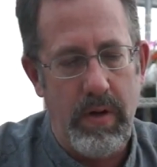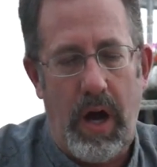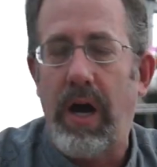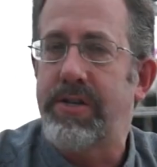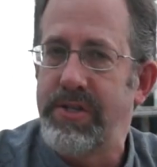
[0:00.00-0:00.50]

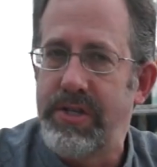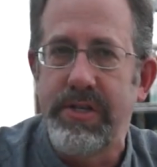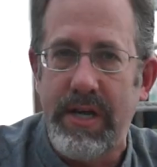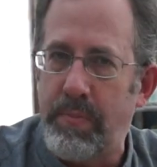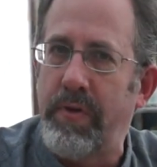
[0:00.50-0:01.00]

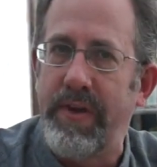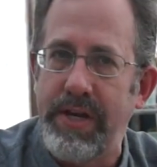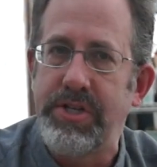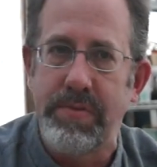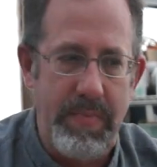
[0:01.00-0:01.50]
oxygen
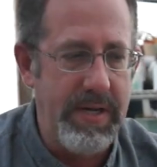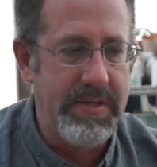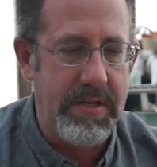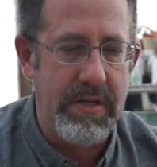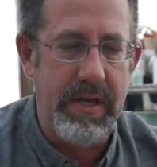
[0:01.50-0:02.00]
deprivation,
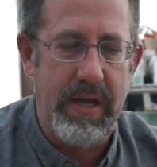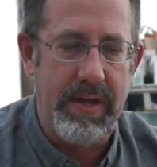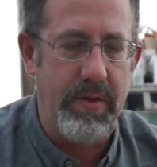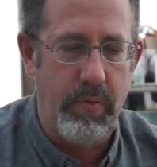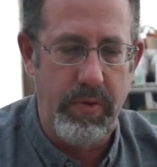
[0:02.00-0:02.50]
basically,
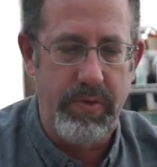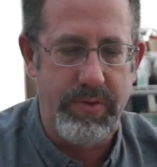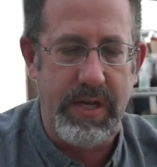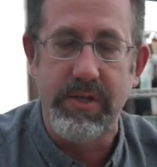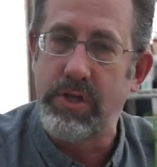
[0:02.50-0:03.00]
at the
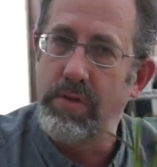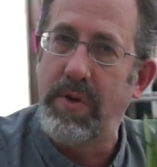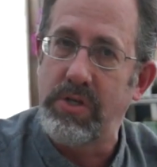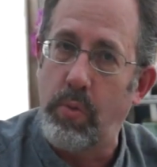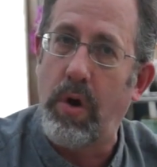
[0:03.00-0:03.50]
roots, and too
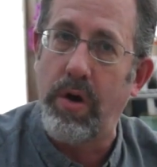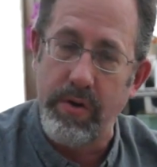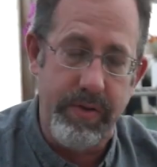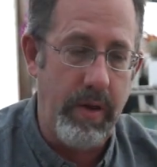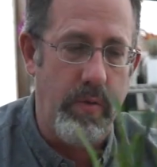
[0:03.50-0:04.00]
much water,
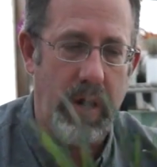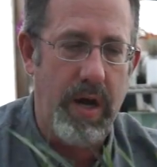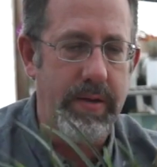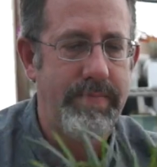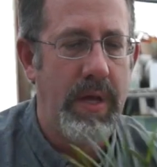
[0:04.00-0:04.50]
and they
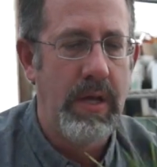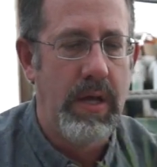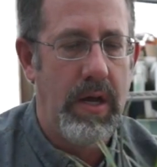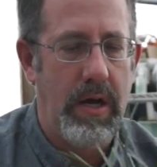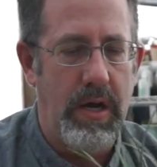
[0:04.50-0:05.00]
rot.
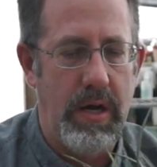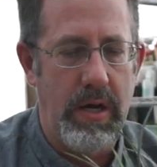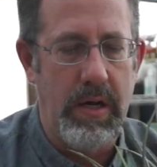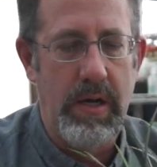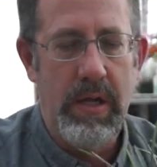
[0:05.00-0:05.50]

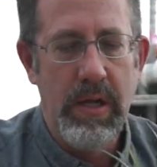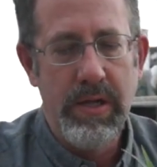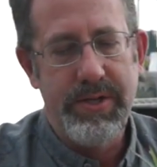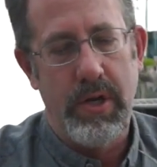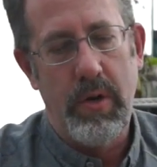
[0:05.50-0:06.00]

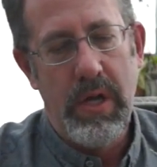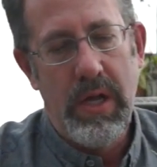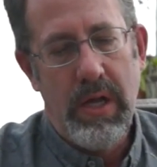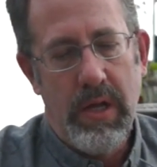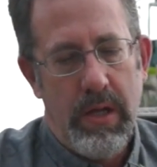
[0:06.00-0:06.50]
So
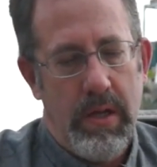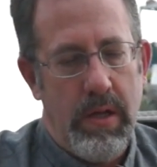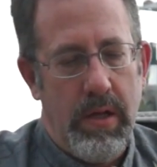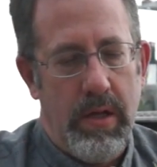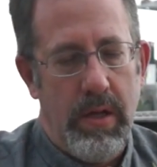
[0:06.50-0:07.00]

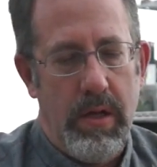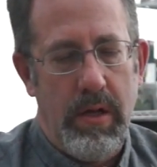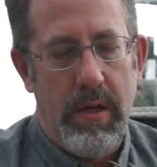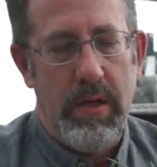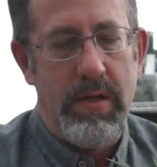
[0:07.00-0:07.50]

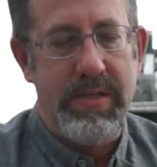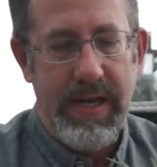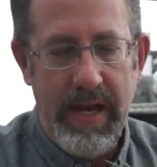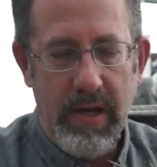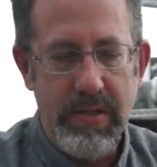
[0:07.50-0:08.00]

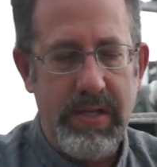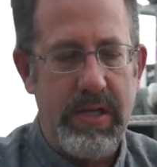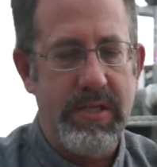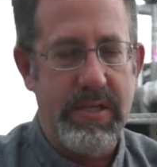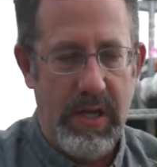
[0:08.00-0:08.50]
snails,
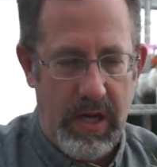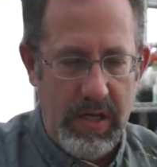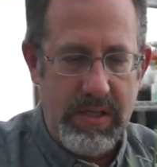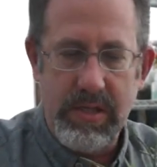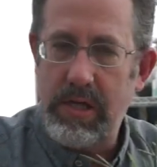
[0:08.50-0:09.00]

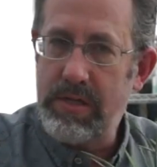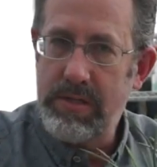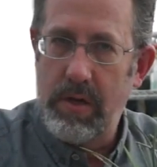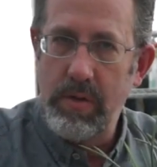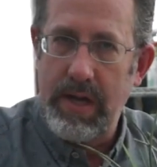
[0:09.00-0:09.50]
slugs
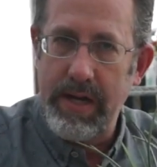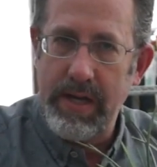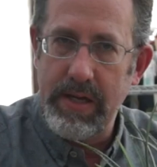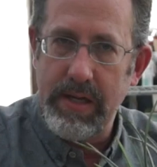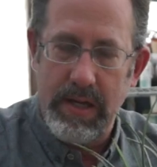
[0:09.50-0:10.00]
don't like
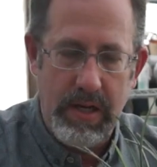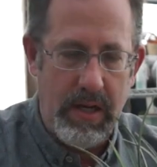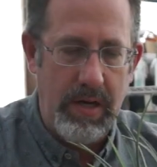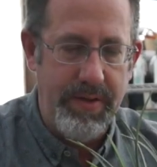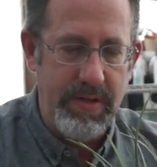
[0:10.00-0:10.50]
it.
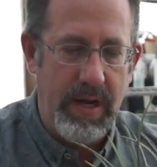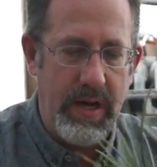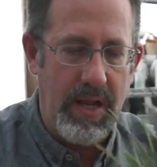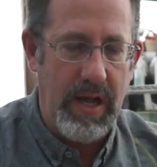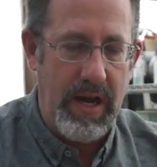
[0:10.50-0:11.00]
There's not
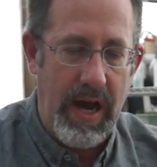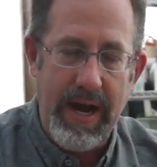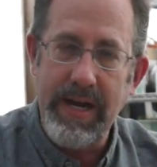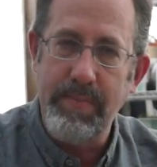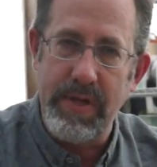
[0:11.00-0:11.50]
a lot of
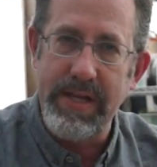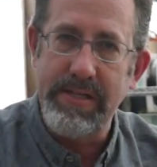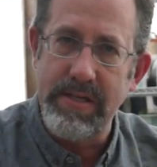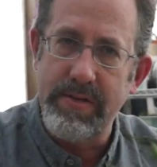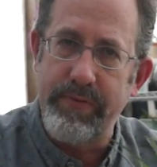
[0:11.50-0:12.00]
hidey
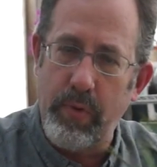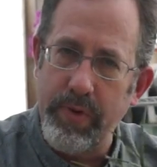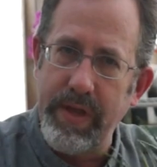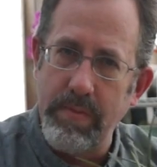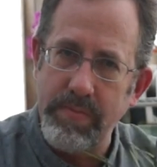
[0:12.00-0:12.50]
places for
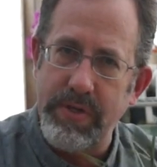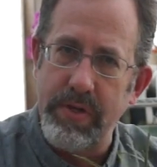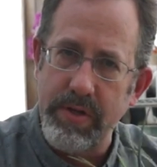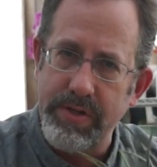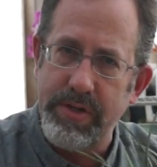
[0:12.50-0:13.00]
them
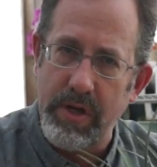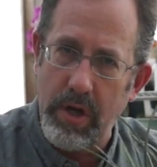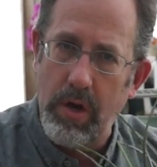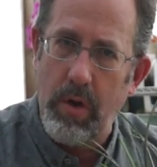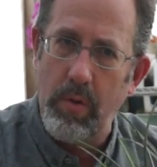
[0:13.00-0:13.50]
to
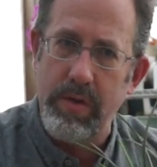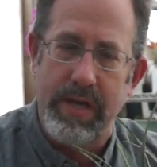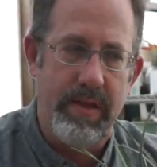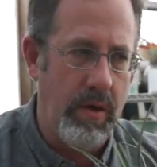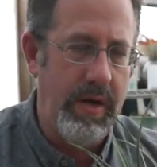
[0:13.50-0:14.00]
go
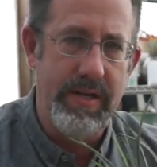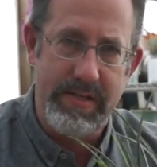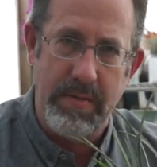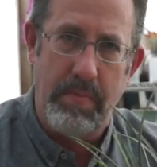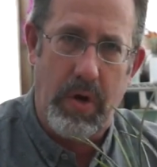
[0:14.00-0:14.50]
like there is
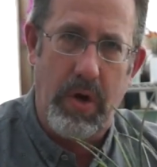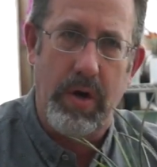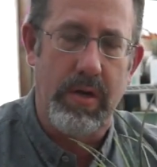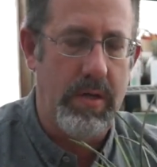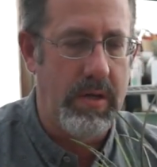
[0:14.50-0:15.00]
in
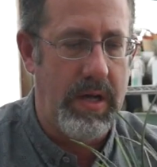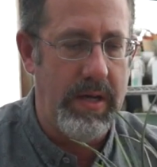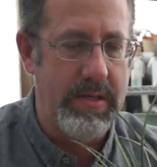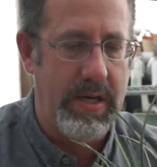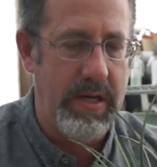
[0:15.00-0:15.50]
bark. A lot
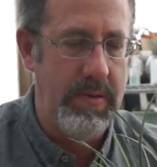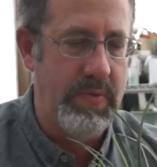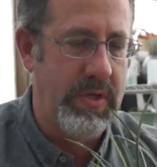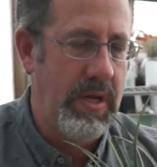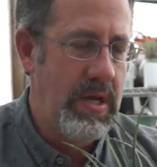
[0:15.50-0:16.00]
of
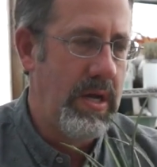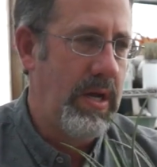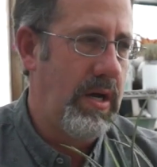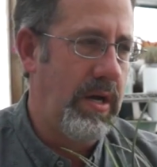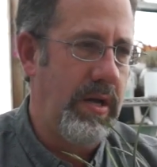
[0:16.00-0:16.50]
times
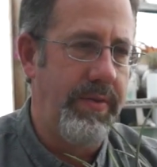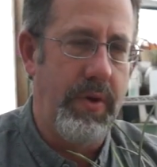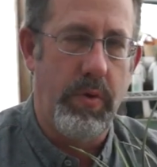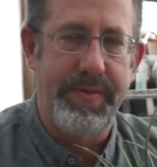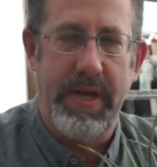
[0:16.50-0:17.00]
in the
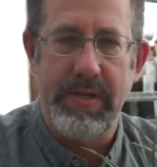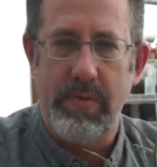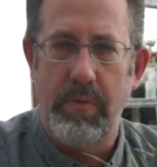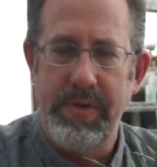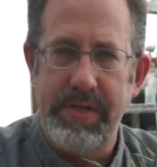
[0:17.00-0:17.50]
old days
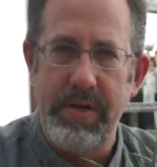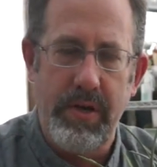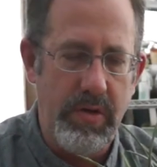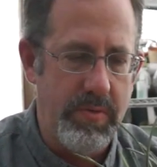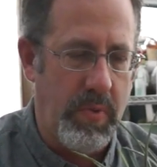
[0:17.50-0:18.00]
when we did
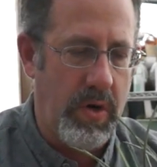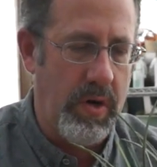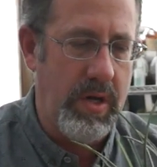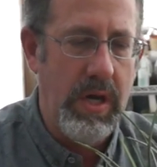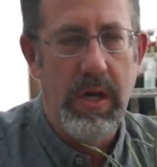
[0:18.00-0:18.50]
use
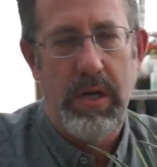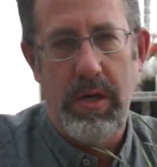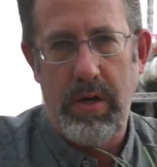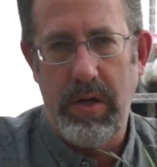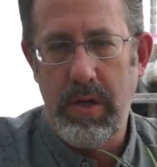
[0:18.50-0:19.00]
bark,
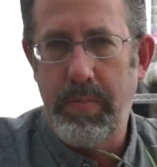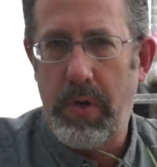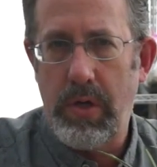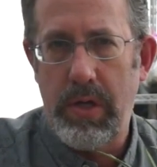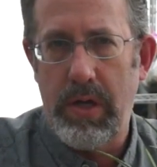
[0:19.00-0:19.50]
you know, you'd
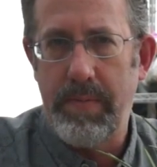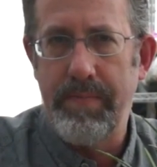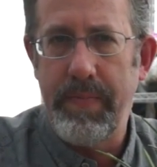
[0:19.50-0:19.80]
pull a